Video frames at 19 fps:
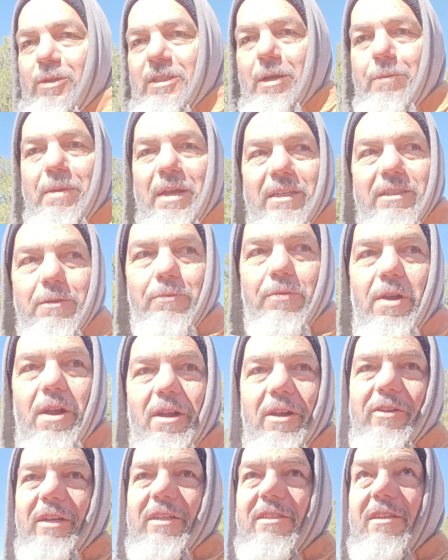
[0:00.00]
I make some
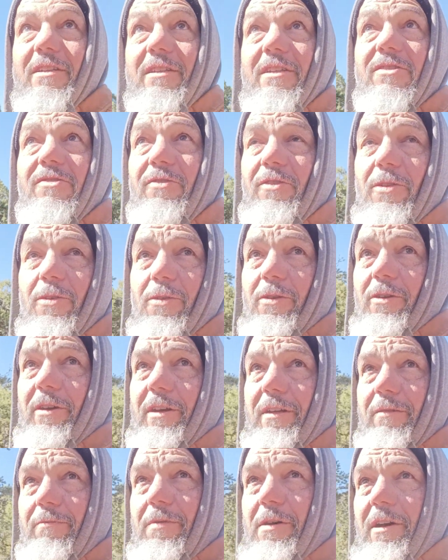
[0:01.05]
progress on this floor
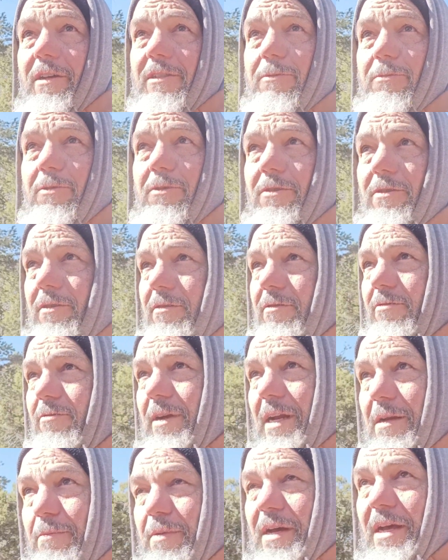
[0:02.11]
and possible
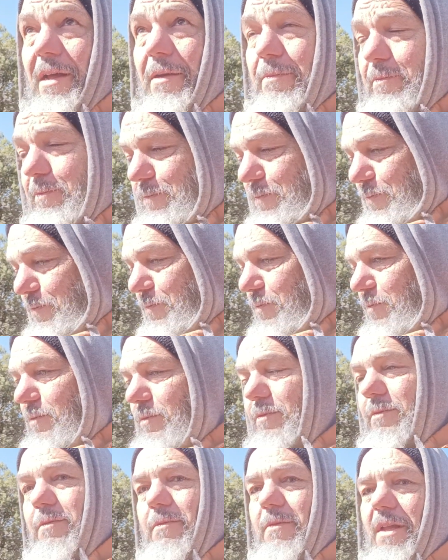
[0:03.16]
rain pipe,
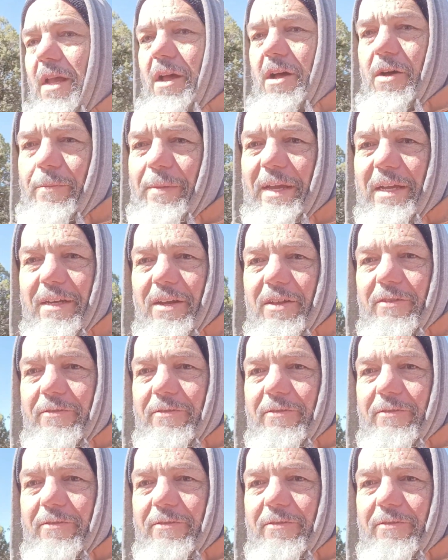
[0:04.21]
I'll make another